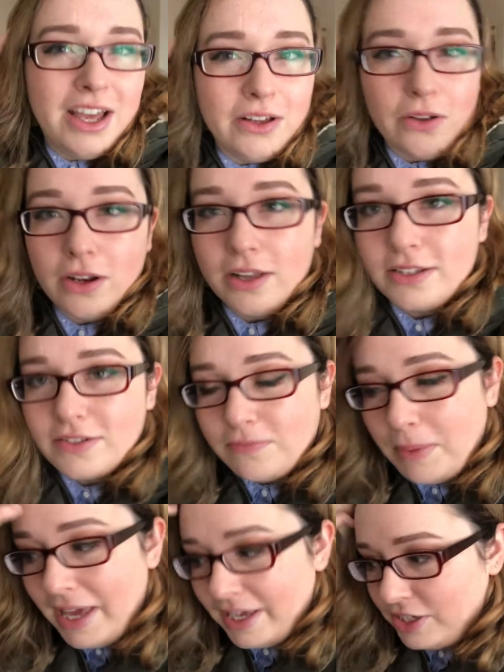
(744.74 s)
got loads of
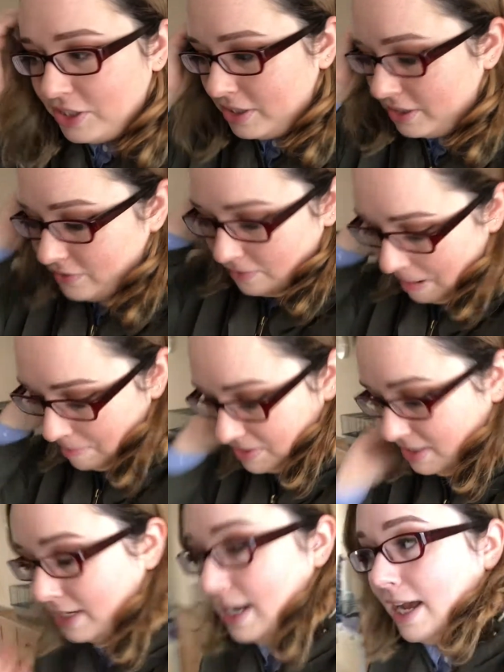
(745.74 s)
pictures from
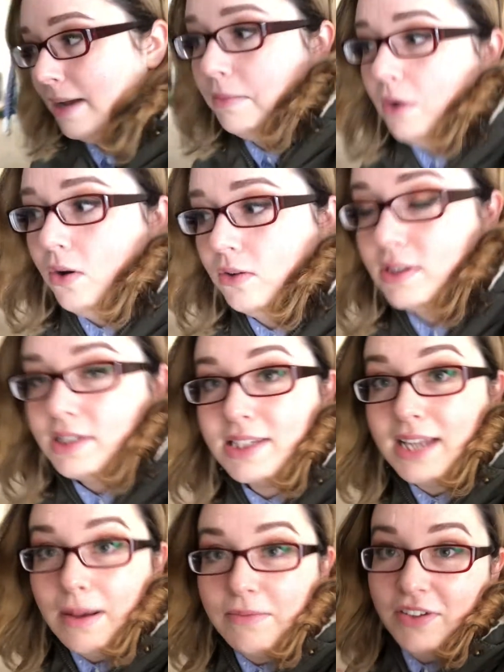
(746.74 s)
Amsterdam on
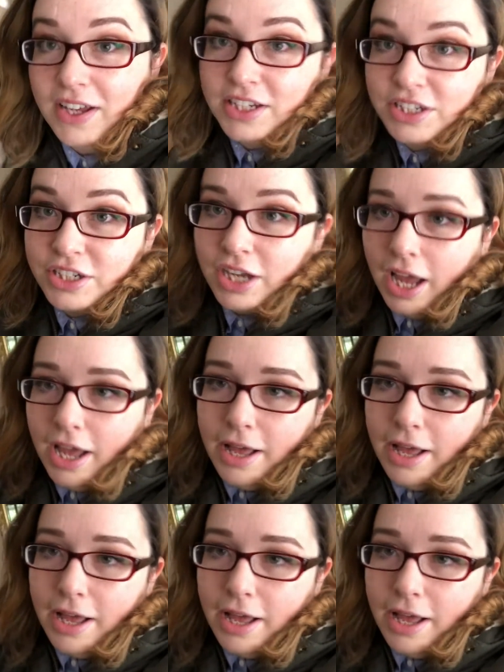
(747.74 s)
Snapfish.